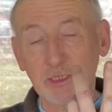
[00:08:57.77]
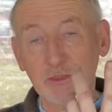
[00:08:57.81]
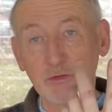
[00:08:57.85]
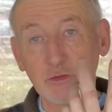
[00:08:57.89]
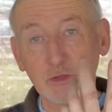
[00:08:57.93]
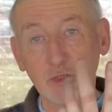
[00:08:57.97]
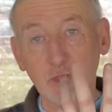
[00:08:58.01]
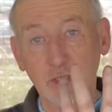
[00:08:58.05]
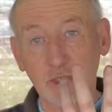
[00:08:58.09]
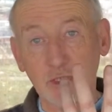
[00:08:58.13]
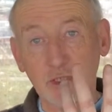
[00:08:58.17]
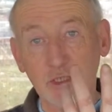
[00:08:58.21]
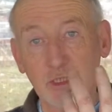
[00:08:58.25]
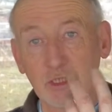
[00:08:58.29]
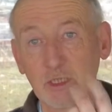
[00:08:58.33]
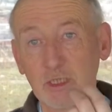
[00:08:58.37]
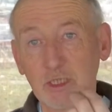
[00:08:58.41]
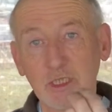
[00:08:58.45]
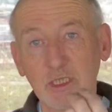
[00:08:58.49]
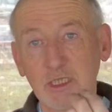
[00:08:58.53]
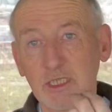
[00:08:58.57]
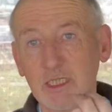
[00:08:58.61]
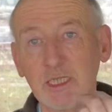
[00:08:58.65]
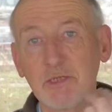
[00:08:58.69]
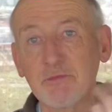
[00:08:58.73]
just to,
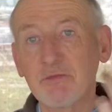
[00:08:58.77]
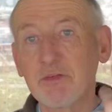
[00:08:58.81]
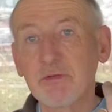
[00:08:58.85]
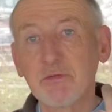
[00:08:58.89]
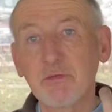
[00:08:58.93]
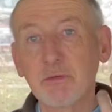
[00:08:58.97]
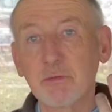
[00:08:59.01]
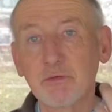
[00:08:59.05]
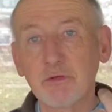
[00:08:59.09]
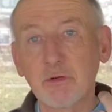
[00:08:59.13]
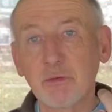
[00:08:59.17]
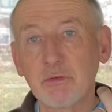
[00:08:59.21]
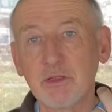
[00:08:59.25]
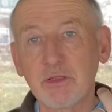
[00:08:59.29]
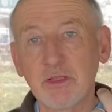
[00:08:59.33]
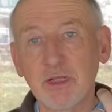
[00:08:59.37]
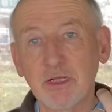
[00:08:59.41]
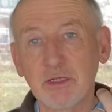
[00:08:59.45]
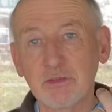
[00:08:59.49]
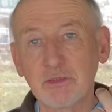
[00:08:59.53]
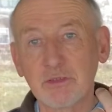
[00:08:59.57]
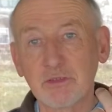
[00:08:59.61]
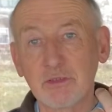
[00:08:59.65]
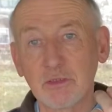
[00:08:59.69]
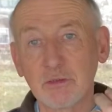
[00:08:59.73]
even if it was only that
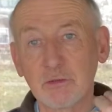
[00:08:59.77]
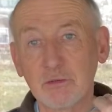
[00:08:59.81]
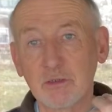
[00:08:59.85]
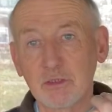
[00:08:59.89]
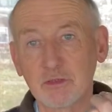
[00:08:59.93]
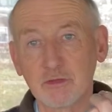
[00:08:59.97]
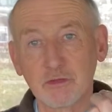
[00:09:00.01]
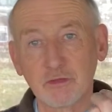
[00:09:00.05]
little